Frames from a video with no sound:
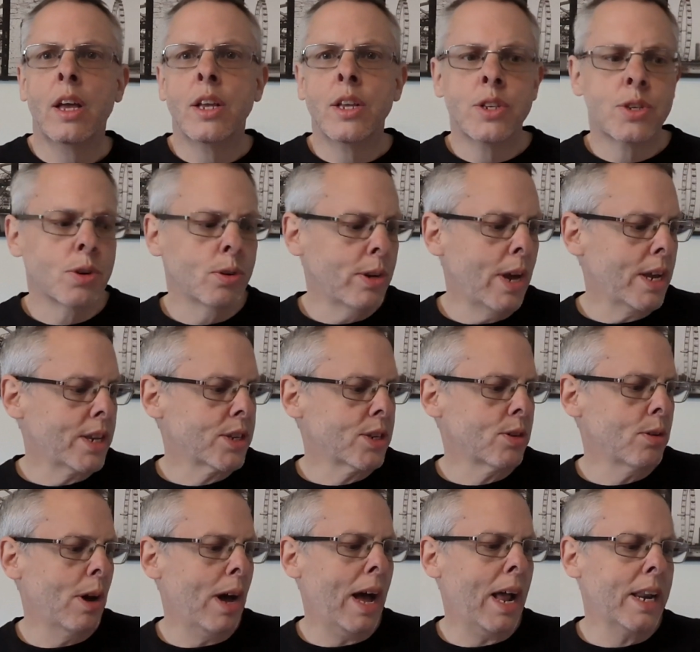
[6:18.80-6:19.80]
So yes,
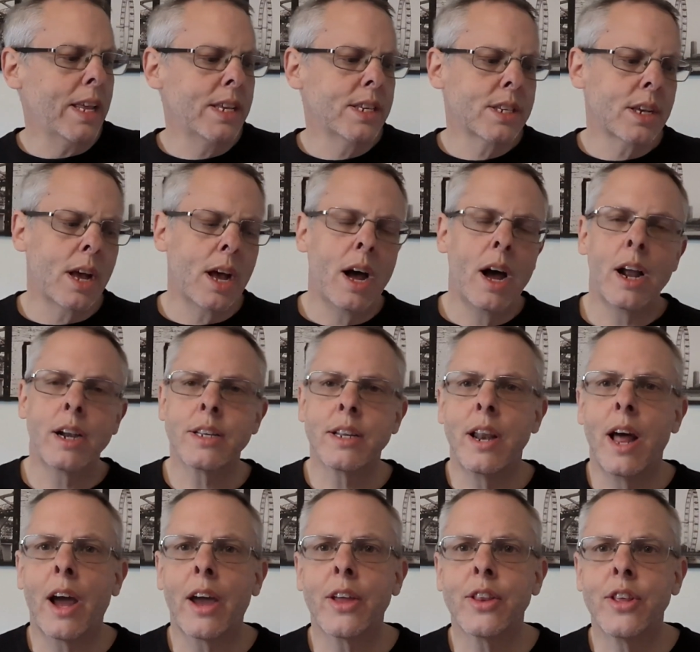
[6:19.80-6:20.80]
so Ali's Art
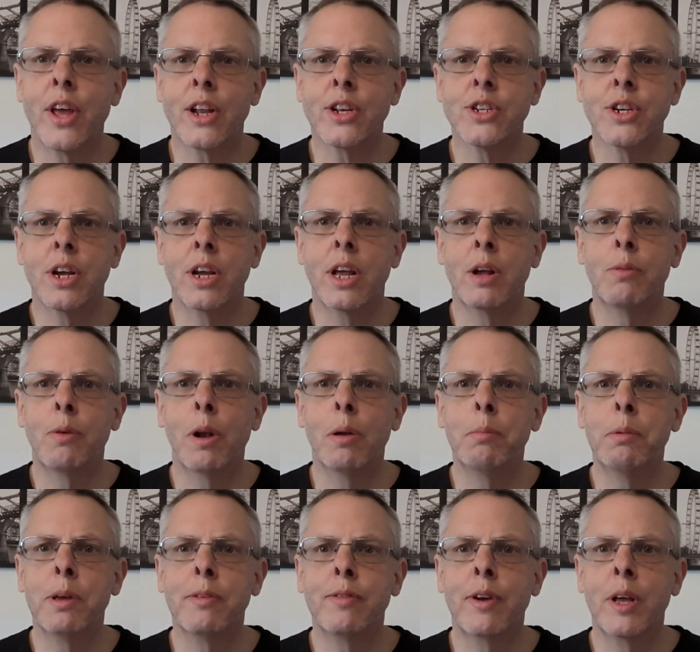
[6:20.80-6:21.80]
and Architecture, it will
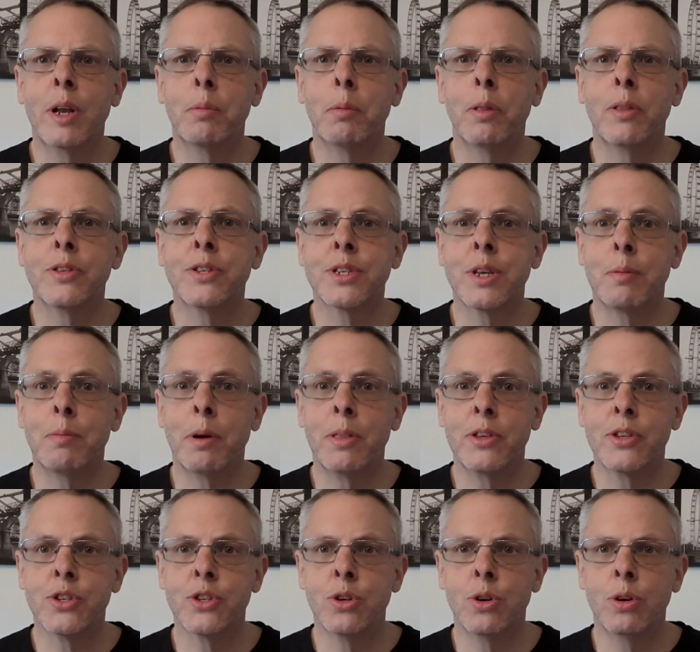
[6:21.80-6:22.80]
be available this summer
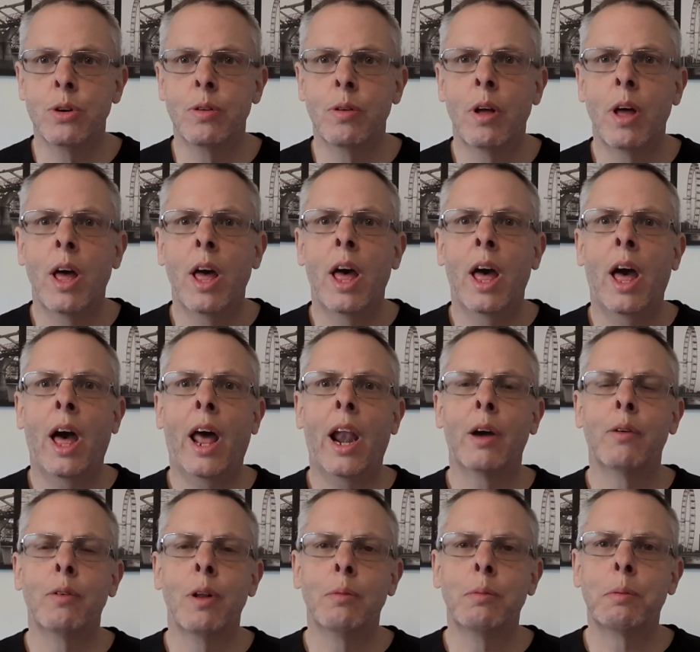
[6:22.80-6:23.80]
this year, and
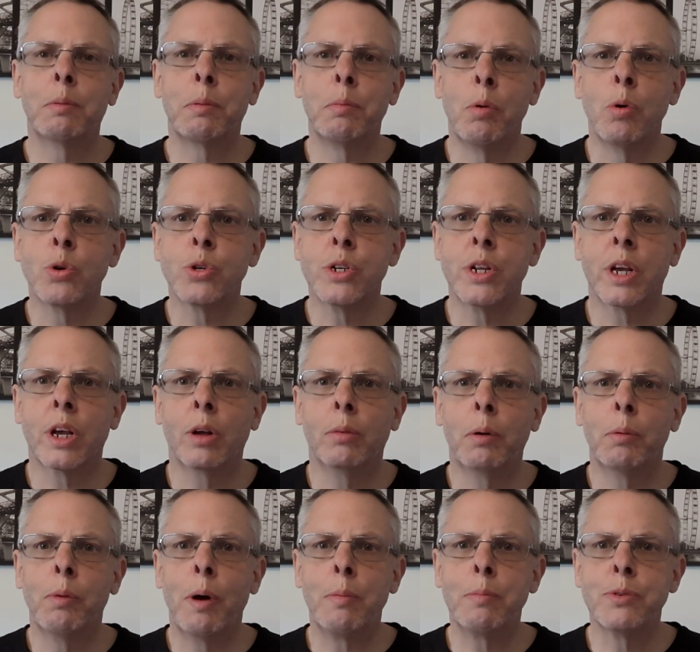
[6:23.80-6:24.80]
I will be promoting it on
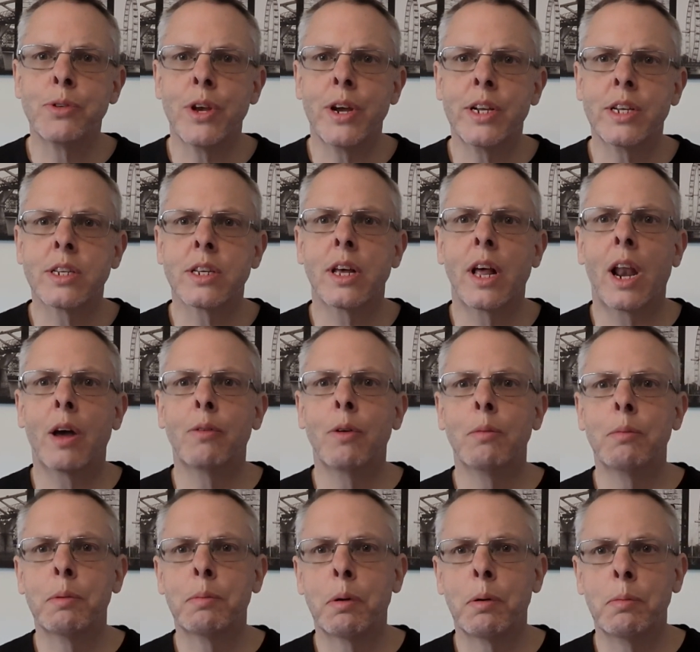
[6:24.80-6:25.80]
my website, and I
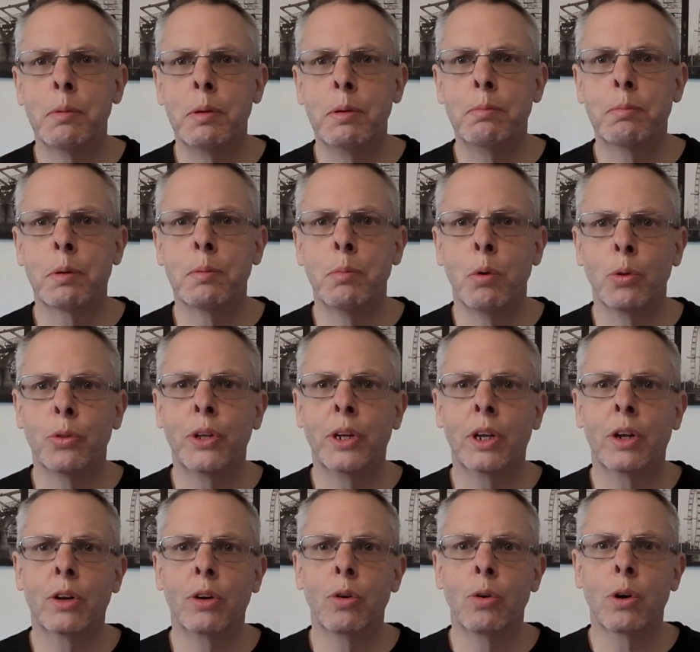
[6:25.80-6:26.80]
will probably be promoting
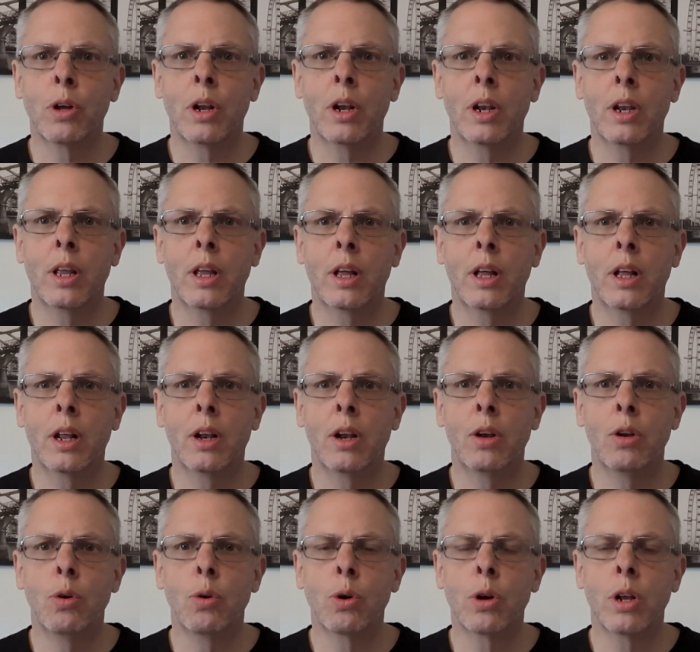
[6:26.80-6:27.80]
it on
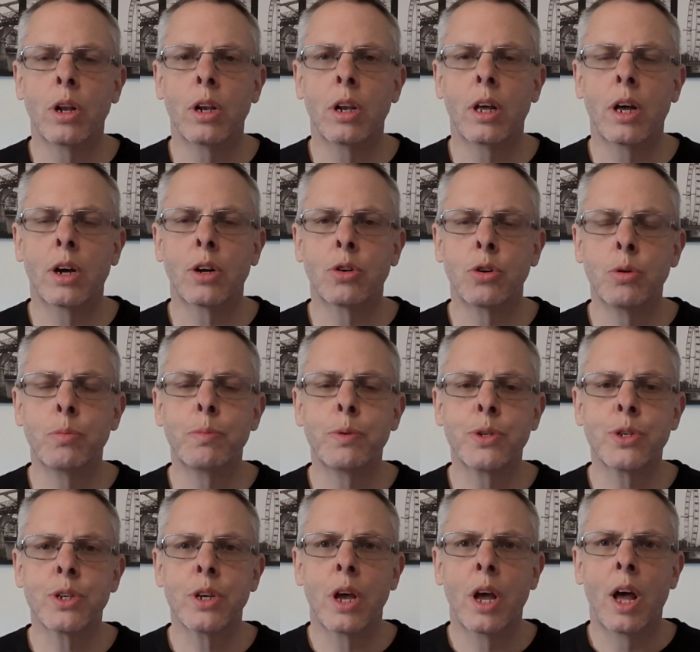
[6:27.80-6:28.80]
local
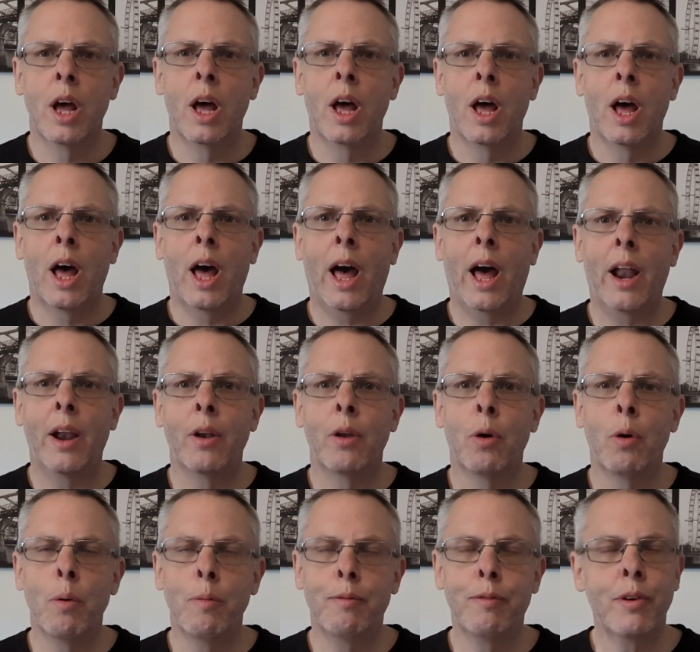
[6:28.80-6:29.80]
groups, and
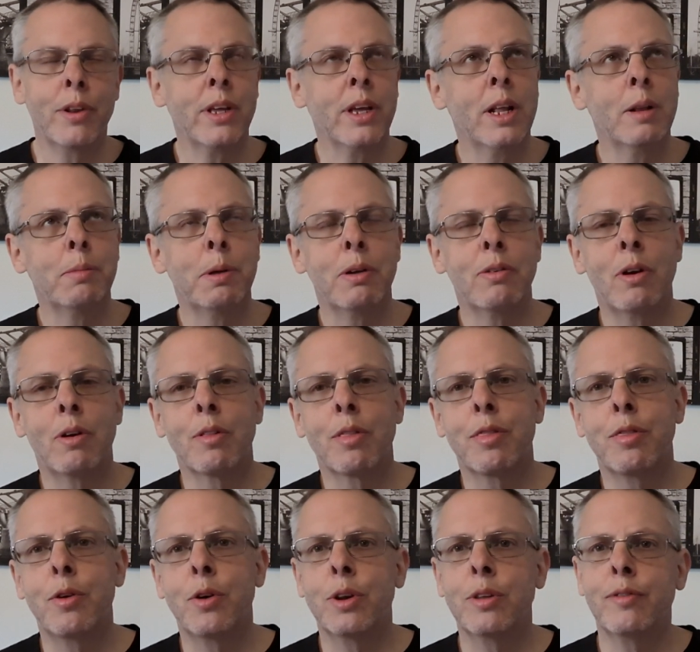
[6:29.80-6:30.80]
hopefully it'll be around
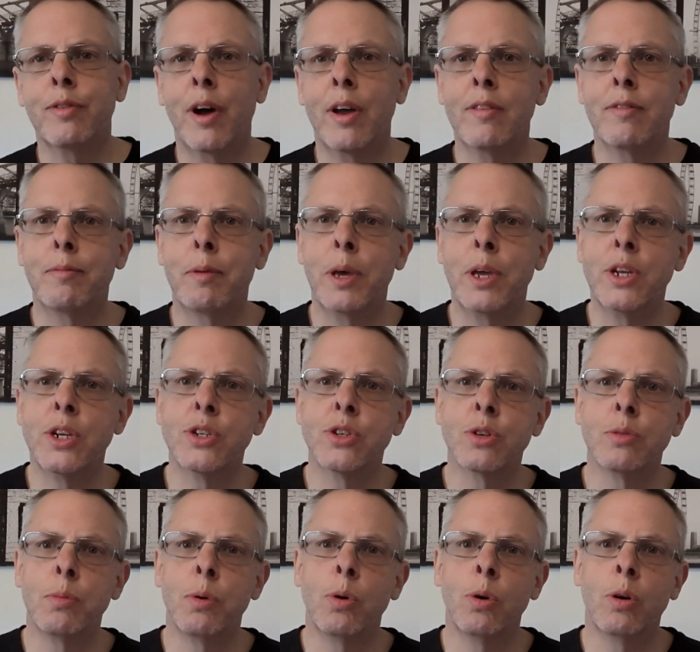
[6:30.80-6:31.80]
35 pages
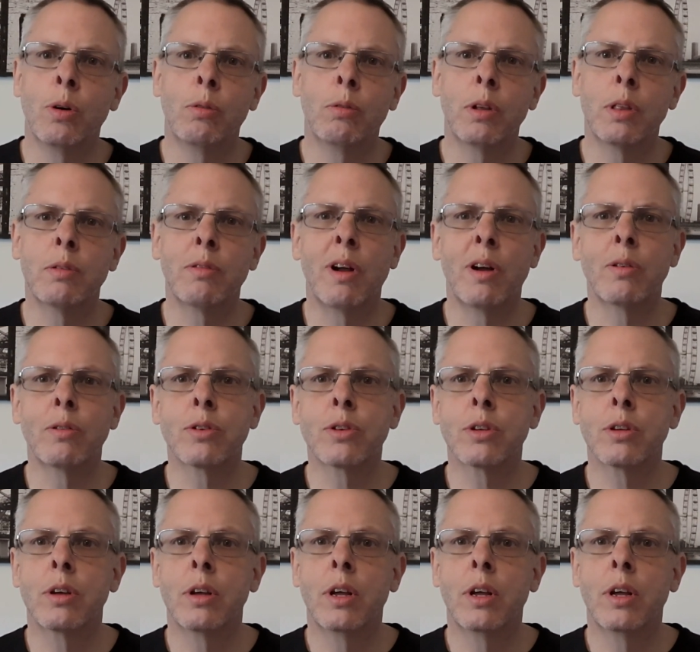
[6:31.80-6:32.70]
or more with around